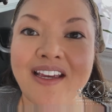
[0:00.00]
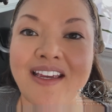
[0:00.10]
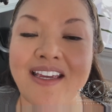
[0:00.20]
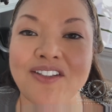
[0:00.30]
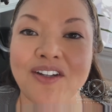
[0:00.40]

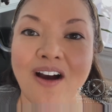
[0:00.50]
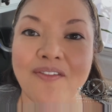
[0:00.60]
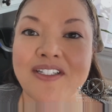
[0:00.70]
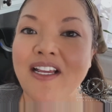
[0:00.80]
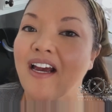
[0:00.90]
into
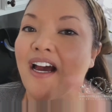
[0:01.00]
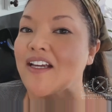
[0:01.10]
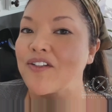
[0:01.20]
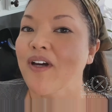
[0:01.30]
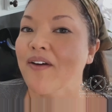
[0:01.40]
coffees. I
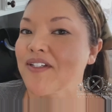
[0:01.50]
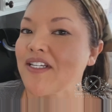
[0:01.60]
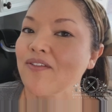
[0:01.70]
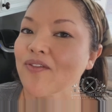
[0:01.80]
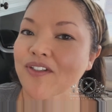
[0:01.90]
do have a
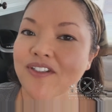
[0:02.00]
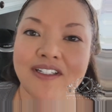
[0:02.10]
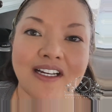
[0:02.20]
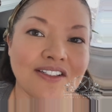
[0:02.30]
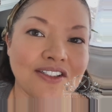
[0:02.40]
tea version.
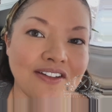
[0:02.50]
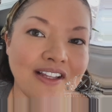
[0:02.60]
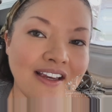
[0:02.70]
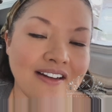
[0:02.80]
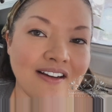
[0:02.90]
I'll share
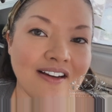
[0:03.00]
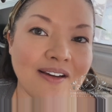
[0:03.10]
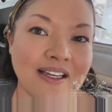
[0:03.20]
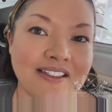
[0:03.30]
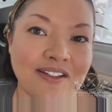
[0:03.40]
that
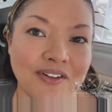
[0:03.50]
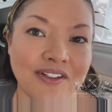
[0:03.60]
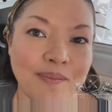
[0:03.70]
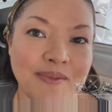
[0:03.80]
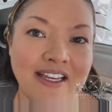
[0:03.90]
at a different
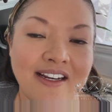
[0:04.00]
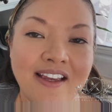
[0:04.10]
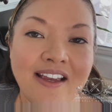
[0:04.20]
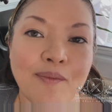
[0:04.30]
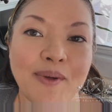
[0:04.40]
update.
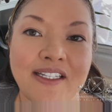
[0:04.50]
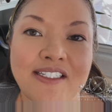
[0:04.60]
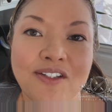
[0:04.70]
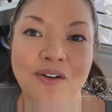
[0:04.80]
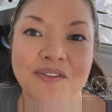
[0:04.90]
But let's
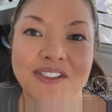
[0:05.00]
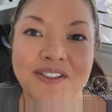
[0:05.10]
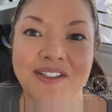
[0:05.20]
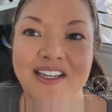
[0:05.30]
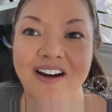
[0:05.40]
go over to
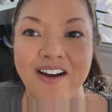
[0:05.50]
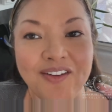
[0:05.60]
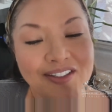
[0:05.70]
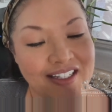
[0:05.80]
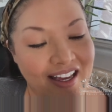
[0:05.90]
the other
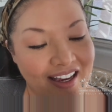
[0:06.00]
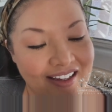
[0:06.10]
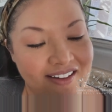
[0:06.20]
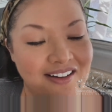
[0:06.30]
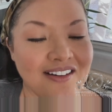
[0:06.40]
side
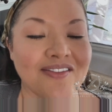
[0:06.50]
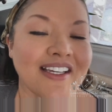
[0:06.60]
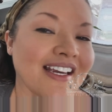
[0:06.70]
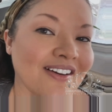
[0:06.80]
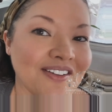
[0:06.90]
of my
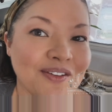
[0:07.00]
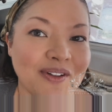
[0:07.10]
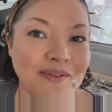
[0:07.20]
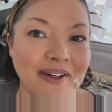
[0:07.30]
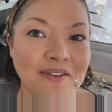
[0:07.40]
counter where
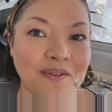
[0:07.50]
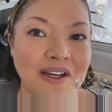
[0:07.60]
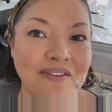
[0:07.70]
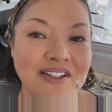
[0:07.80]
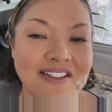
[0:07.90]
the
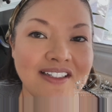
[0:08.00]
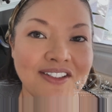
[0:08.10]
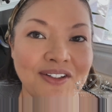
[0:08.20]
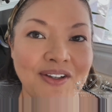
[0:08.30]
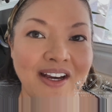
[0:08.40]
microwave is, and I'll
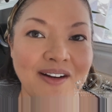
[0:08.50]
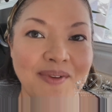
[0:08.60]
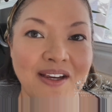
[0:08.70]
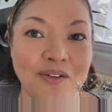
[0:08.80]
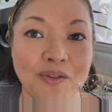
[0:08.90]
show you how to
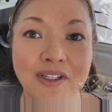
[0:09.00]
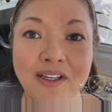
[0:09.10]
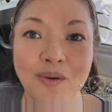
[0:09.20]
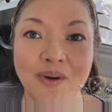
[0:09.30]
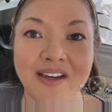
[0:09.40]
make a really
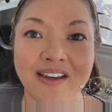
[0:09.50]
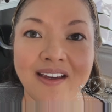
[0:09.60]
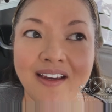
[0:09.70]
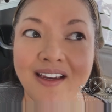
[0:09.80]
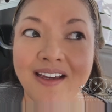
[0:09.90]
quick,
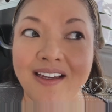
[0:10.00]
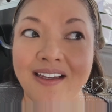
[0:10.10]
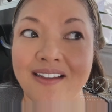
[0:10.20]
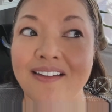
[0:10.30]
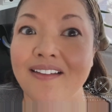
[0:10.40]

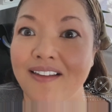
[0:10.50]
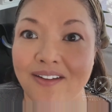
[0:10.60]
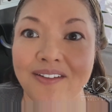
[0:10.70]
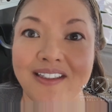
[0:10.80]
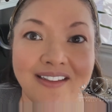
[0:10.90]

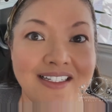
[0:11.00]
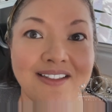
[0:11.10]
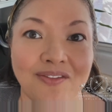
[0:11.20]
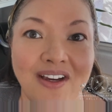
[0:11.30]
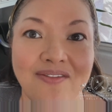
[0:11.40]
literally less than
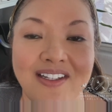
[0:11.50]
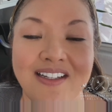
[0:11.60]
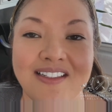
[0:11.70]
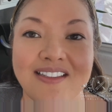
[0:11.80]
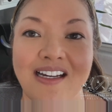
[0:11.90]
5 minutes,